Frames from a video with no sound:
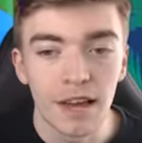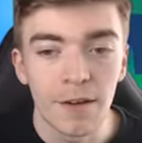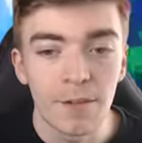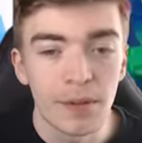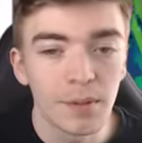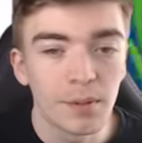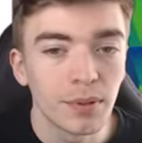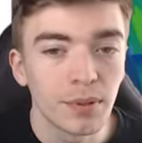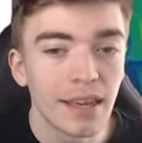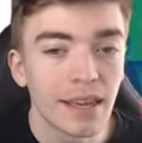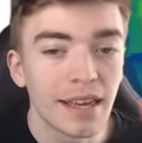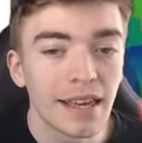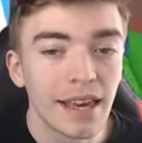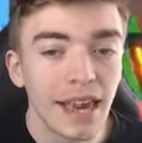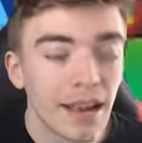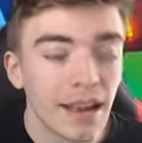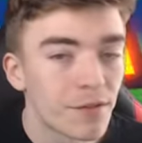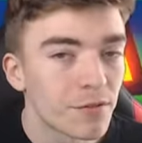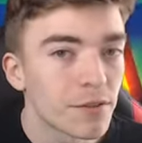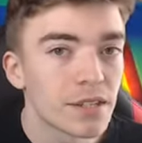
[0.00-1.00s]
I've been playing
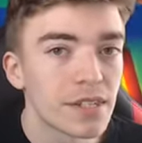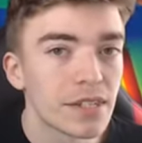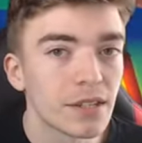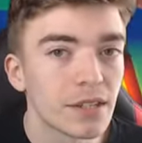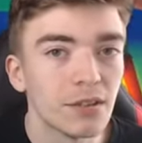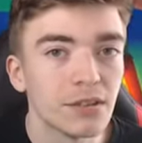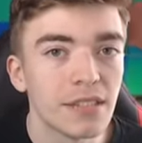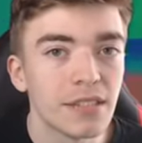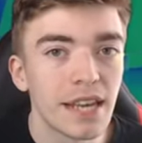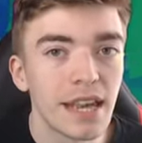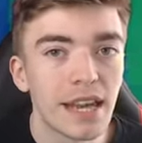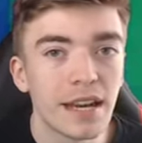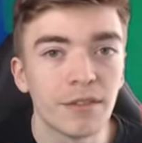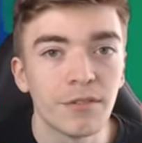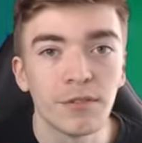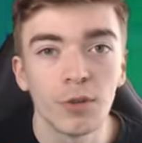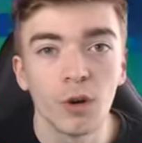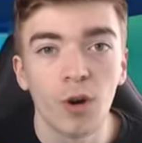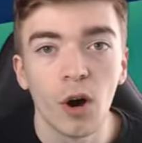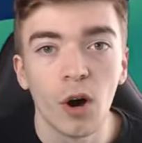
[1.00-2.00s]
every single day
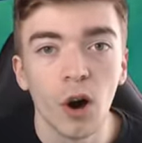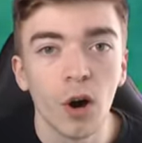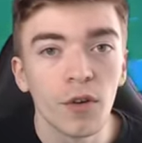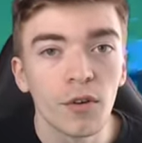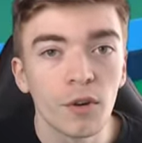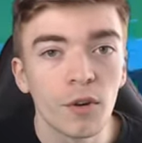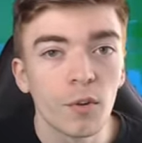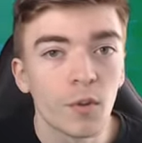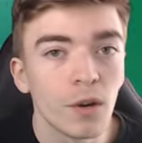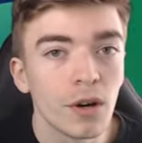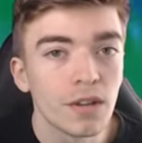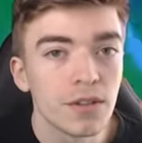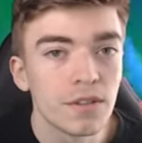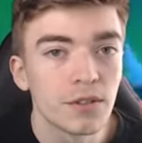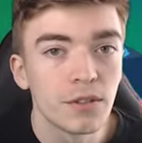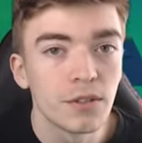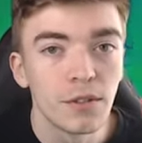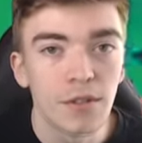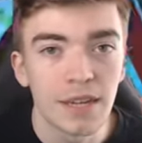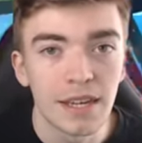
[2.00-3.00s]
for over 1
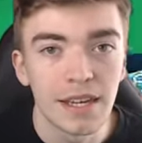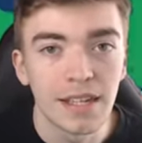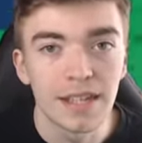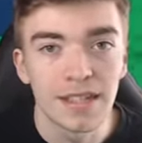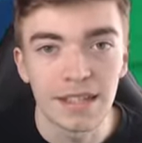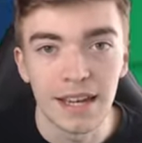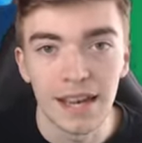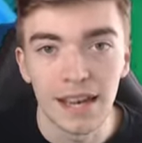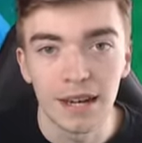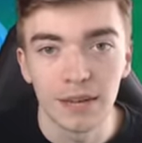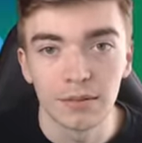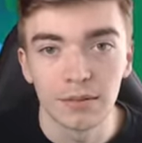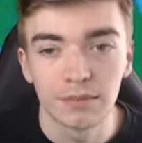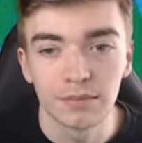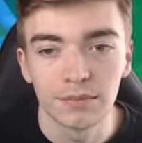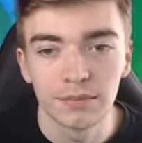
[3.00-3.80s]
to 2 years now.